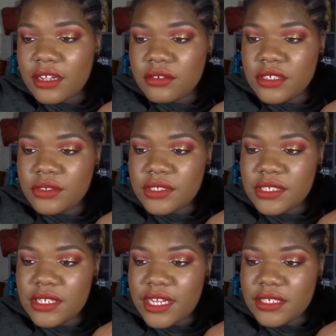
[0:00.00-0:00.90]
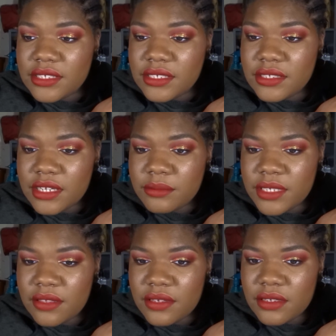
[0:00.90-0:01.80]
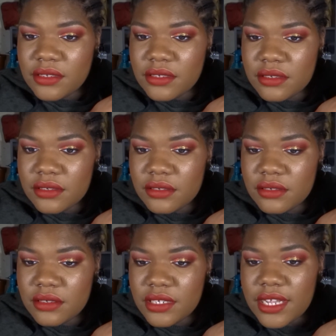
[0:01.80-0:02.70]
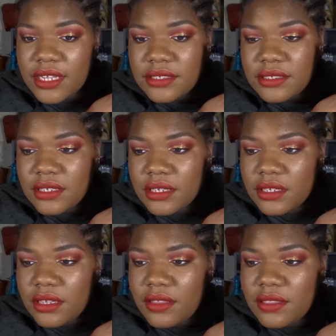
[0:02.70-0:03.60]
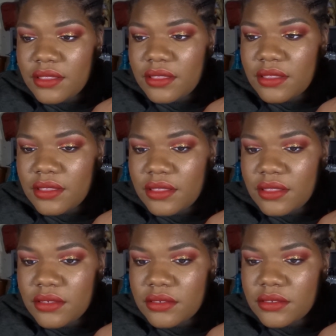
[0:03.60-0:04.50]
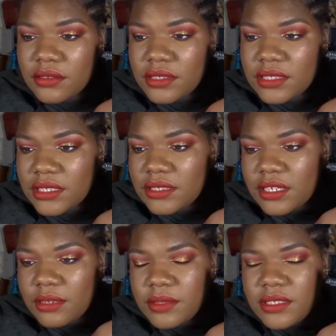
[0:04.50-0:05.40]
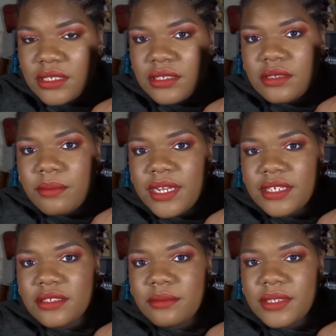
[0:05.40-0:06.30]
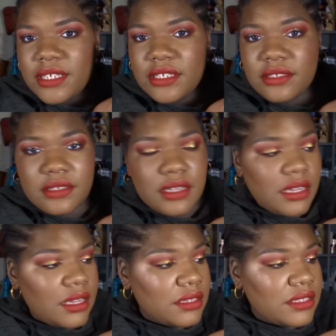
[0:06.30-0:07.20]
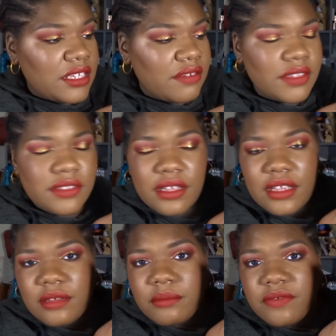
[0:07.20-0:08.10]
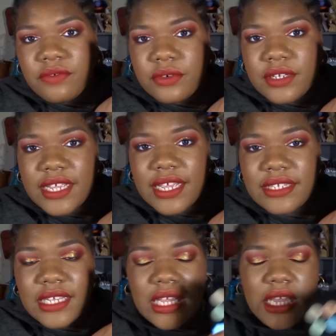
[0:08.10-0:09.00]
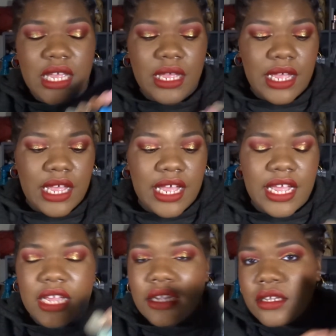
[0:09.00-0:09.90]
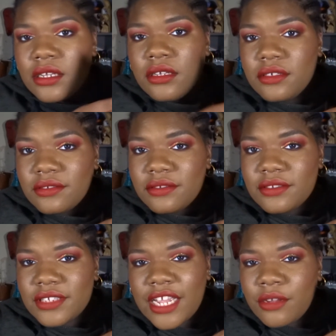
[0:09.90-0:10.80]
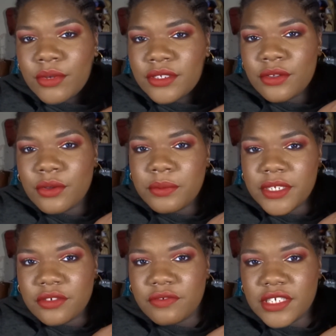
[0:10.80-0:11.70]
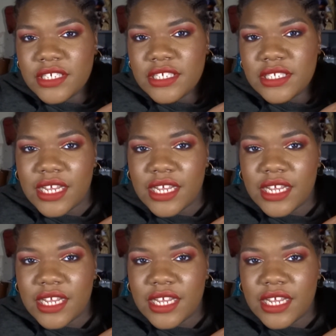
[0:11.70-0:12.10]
I only used it like 6 times, I think. Yes, 6 times since my last update, and 7 times before that. I I wasn't hoping to finish this.